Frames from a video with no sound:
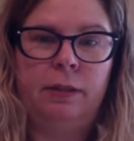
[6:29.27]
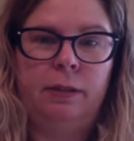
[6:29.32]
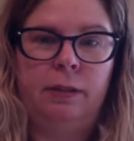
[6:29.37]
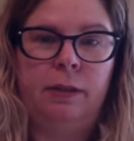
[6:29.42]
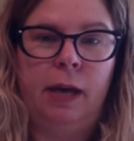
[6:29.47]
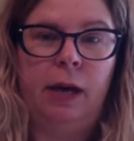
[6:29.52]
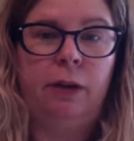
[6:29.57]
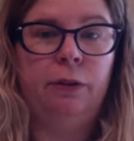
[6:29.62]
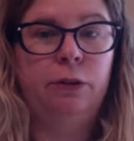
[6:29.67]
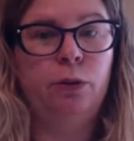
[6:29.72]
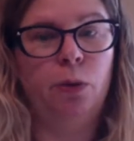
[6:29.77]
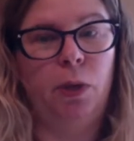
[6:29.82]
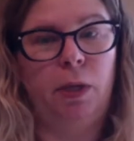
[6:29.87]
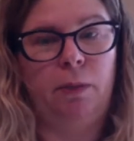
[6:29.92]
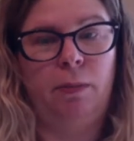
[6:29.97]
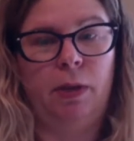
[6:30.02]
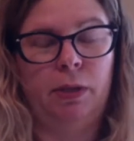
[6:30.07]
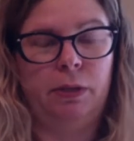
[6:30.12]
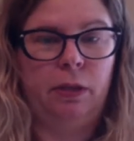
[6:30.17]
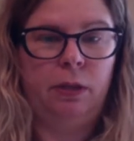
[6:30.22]
deltoid
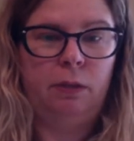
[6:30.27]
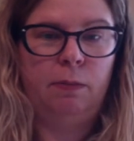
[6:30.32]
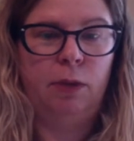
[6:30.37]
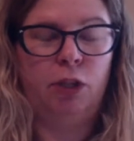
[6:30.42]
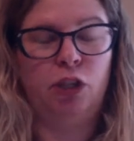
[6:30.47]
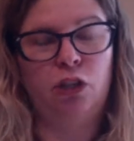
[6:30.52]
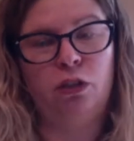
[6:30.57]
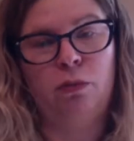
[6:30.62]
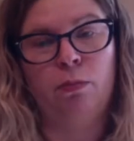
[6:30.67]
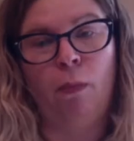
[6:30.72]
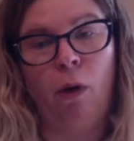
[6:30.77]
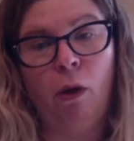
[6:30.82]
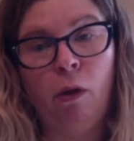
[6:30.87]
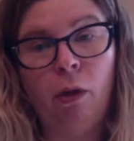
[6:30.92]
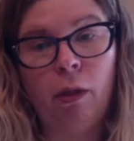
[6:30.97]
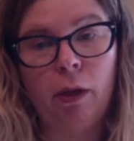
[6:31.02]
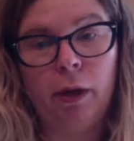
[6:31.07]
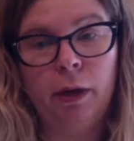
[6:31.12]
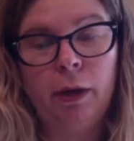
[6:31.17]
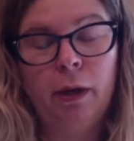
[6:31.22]
muscle is much
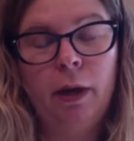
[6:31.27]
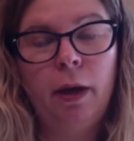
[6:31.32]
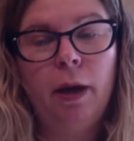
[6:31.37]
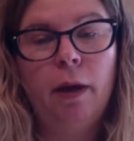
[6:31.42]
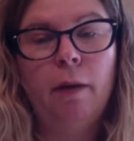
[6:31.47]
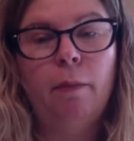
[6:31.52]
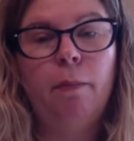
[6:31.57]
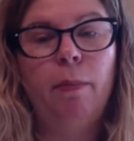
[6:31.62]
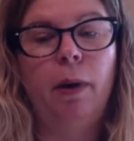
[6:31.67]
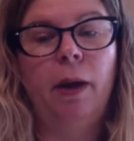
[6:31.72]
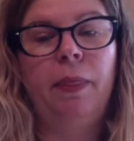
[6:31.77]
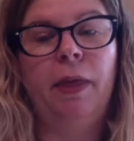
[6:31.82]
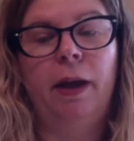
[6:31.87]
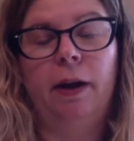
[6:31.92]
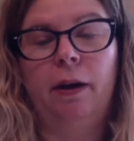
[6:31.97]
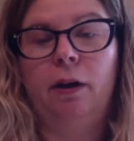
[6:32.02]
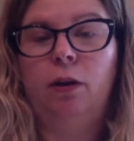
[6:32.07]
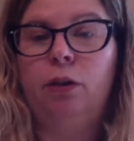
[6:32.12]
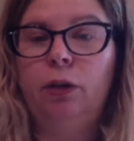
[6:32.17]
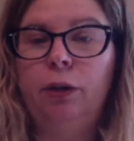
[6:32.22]
smaller than
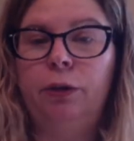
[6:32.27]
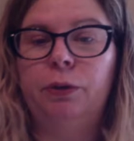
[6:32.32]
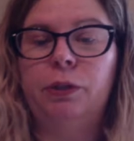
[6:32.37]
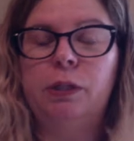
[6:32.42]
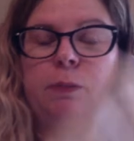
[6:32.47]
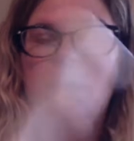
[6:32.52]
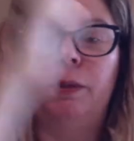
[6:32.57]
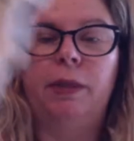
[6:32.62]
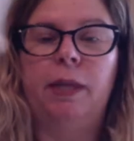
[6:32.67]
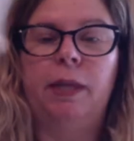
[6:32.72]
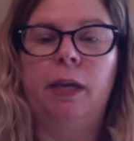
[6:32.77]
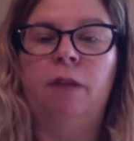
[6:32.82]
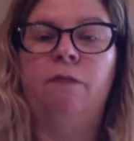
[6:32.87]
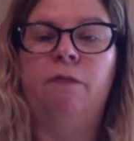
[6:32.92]
our glutes, but they